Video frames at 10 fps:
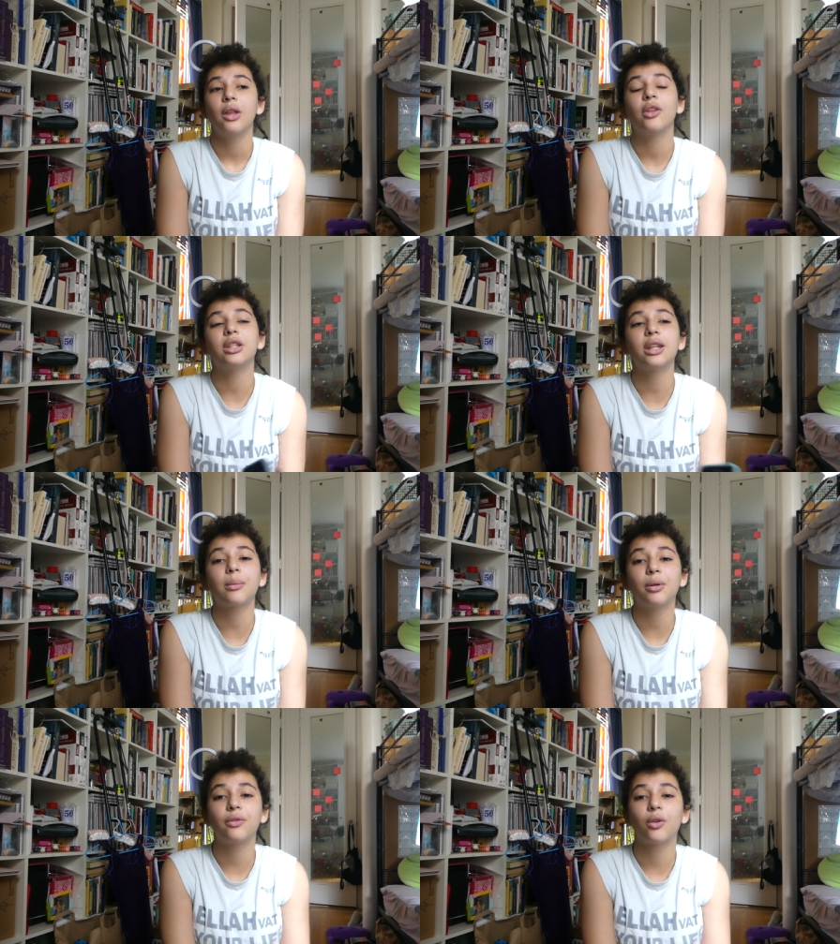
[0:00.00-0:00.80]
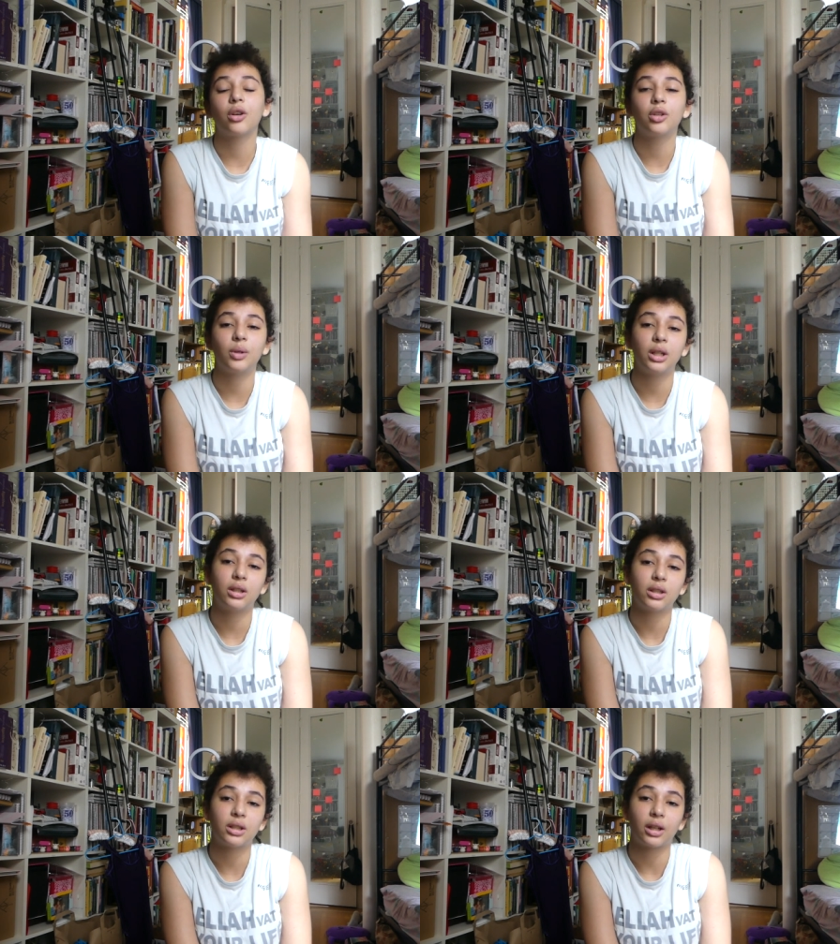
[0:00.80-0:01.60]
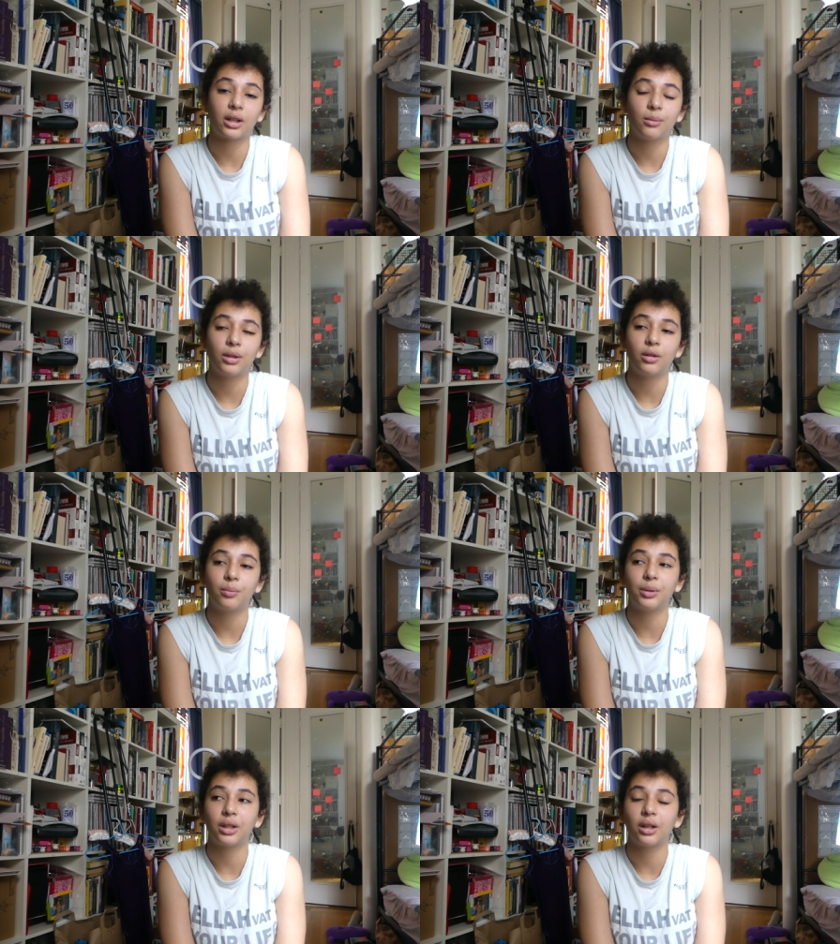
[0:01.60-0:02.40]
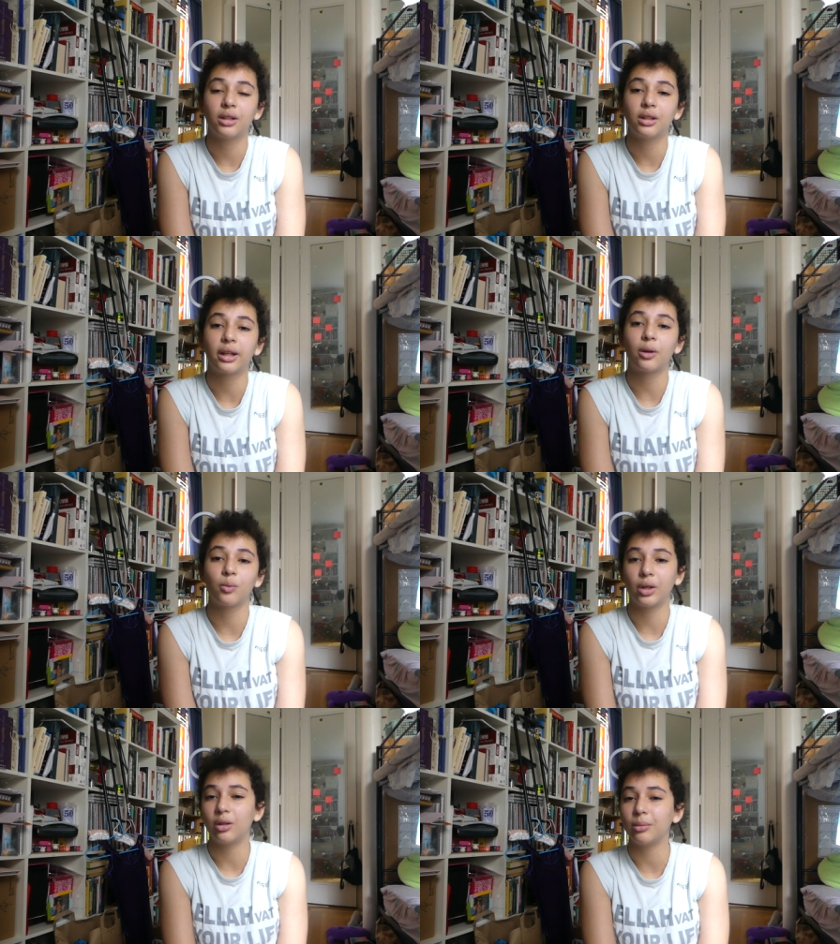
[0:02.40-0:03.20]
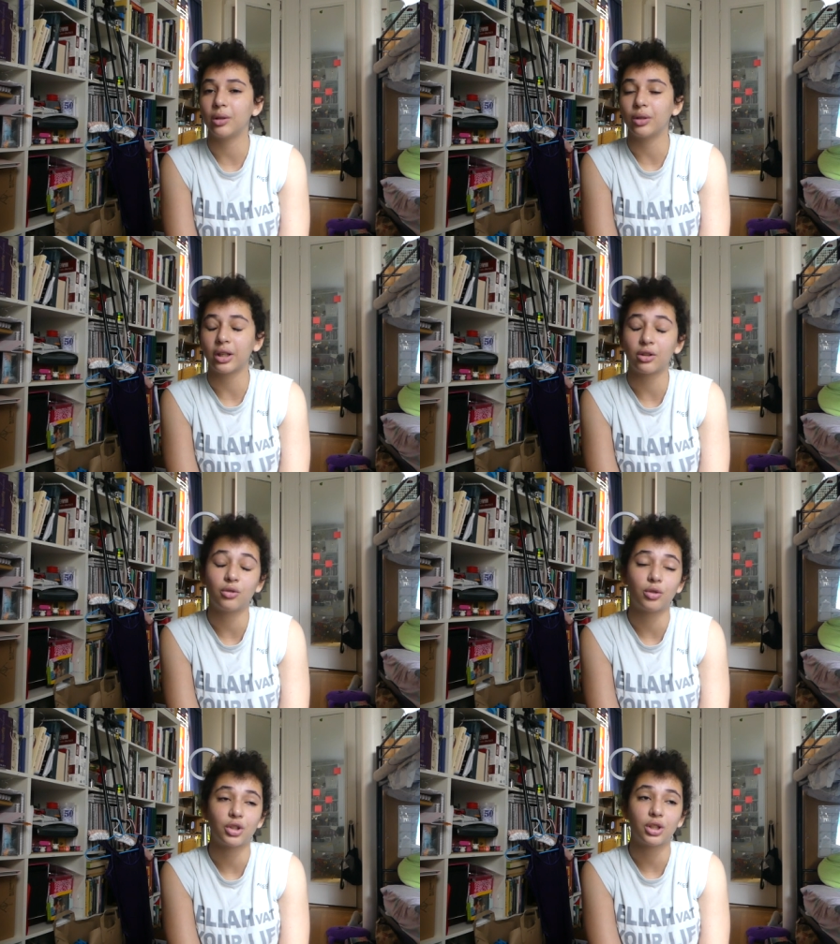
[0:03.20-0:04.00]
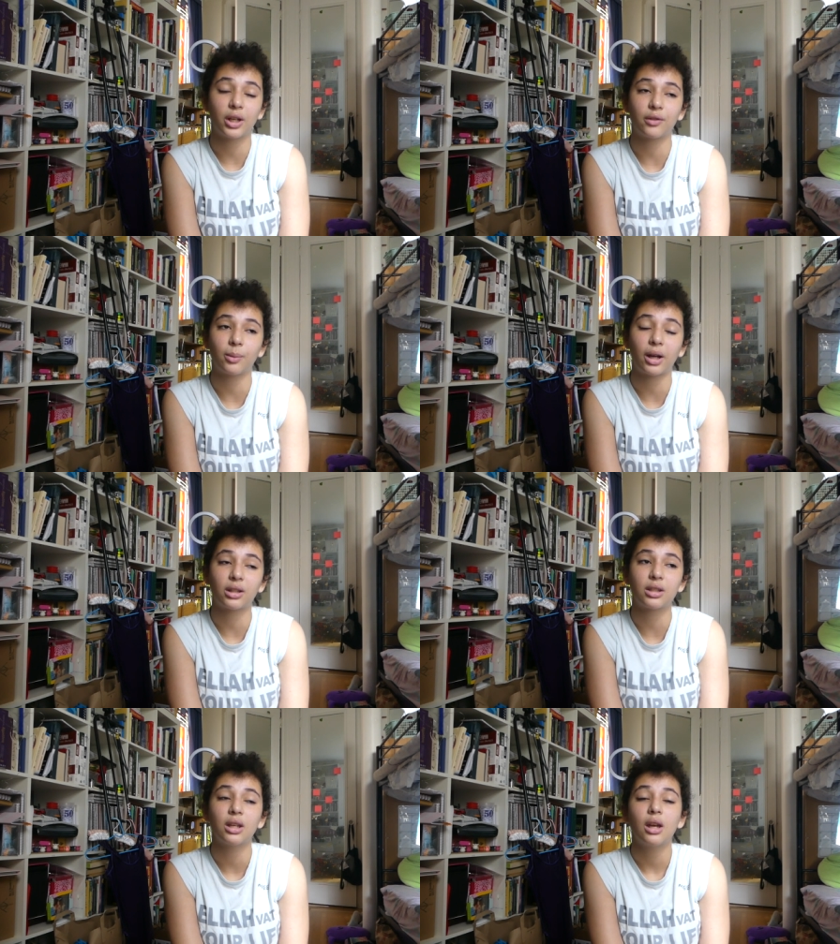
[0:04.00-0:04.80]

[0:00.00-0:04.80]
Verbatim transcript: This is like before you eat a second meal, because like a real meal with like nutrition after practice,